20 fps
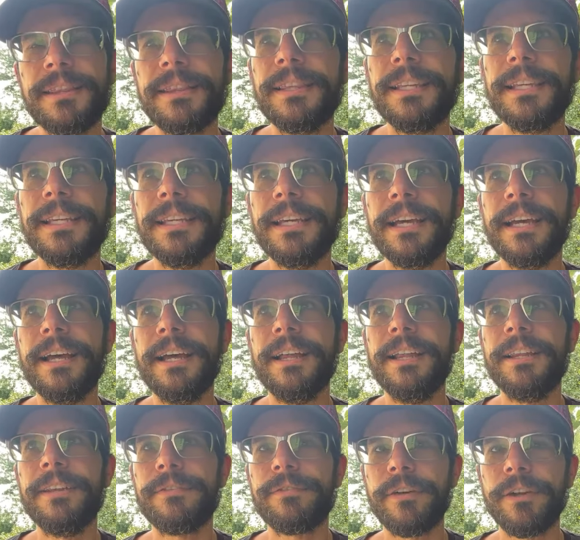the
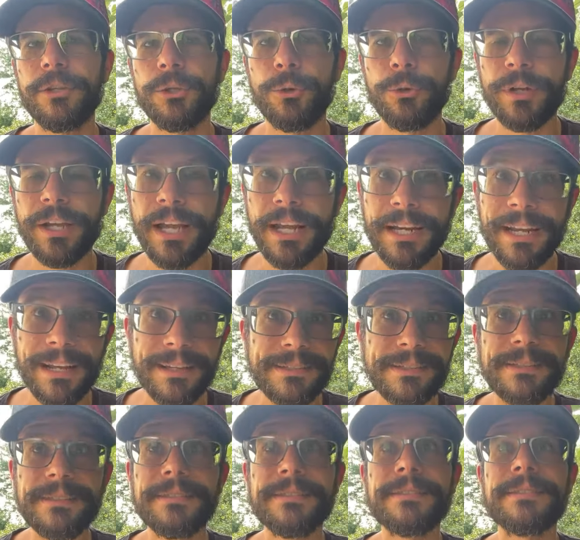front-loading
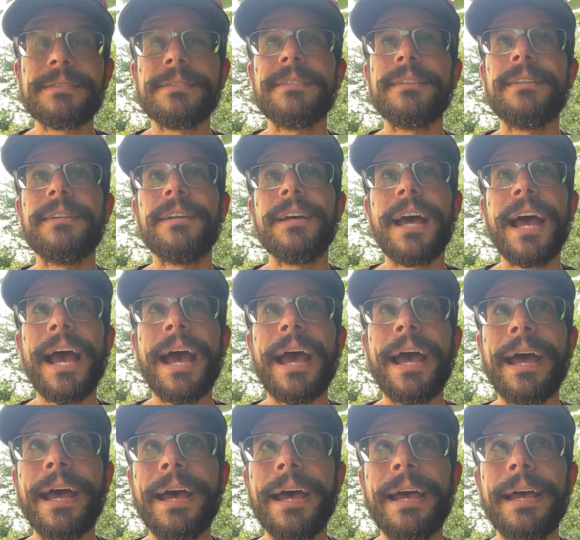NESs,
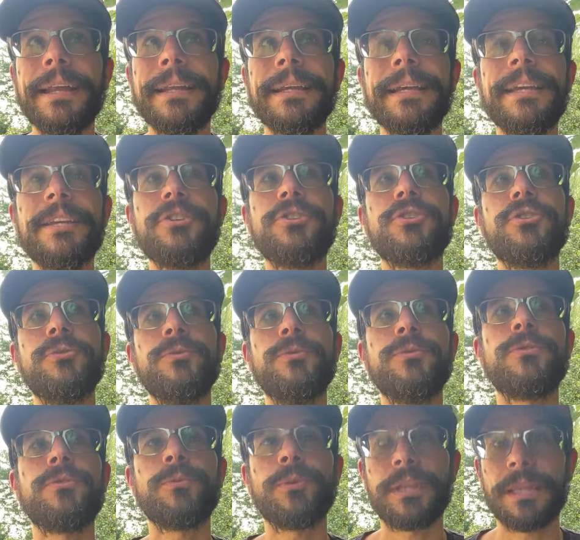had
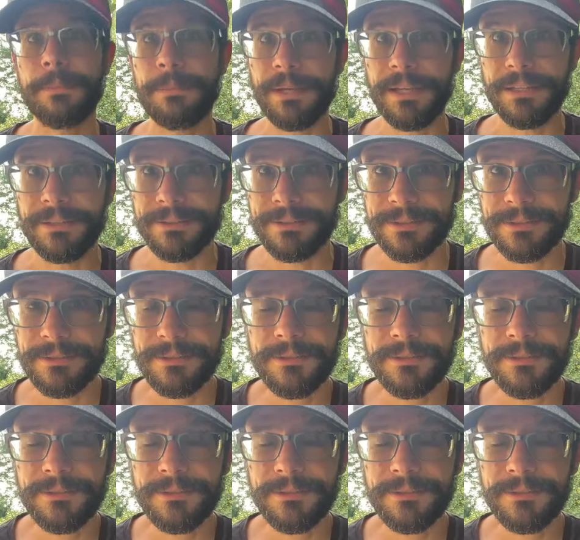issues with the pins.